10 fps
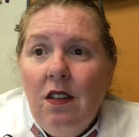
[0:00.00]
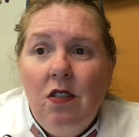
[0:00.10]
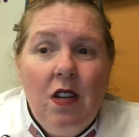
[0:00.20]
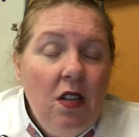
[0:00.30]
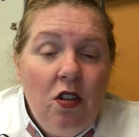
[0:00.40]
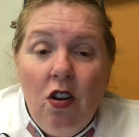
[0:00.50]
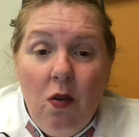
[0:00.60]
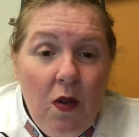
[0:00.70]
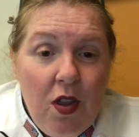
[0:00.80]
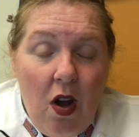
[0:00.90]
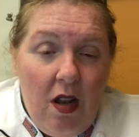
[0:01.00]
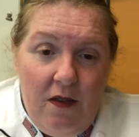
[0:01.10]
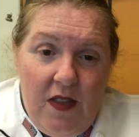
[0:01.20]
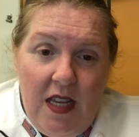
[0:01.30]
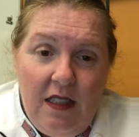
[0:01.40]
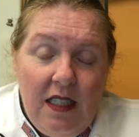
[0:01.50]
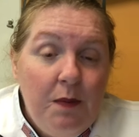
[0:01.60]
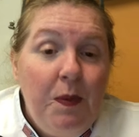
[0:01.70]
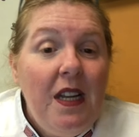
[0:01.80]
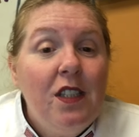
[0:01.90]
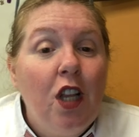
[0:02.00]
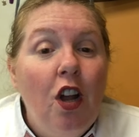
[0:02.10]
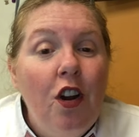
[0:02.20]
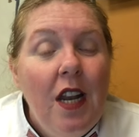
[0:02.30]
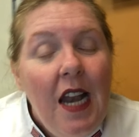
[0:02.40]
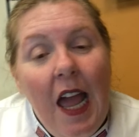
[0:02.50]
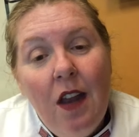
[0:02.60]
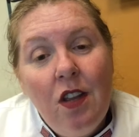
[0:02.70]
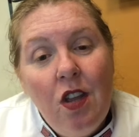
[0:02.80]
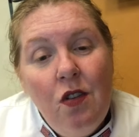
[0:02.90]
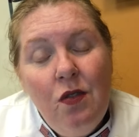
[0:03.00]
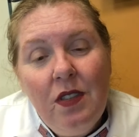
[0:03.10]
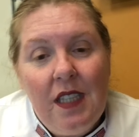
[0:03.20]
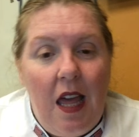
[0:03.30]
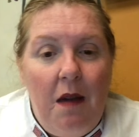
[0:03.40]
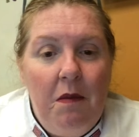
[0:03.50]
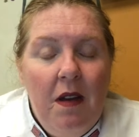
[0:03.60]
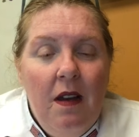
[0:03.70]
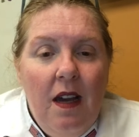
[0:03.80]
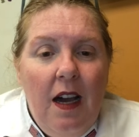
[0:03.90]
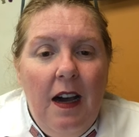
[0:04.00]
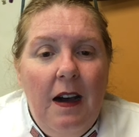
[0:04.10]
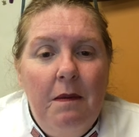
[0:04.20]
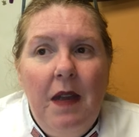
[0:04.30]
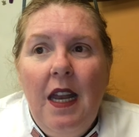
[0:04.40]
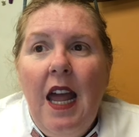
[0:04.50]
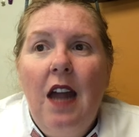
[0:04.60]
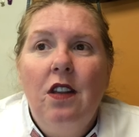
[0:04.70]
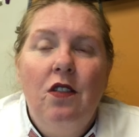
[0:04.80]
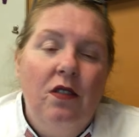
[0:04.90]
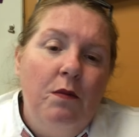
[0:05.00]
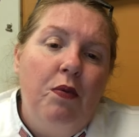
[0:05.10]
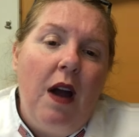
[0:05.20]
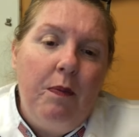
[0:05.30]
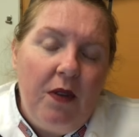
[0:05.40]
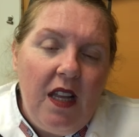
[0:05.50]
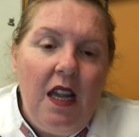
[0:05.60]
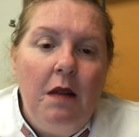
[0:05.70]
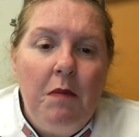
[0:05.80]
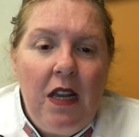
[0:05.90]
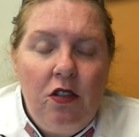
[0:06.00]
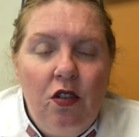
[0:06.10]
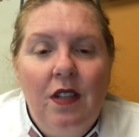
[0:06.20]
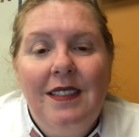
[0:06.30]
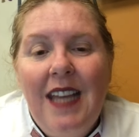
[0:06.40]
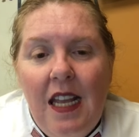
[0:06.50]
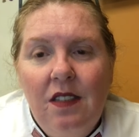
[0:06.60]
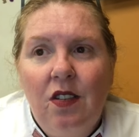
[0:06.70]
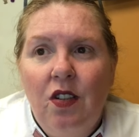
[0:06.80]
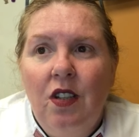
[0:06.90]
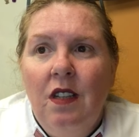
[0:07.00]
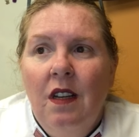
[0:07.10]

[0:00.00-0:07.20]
You can cook with all of these, but it's learning how to use them, and how to use them properly and make sure it tastes good.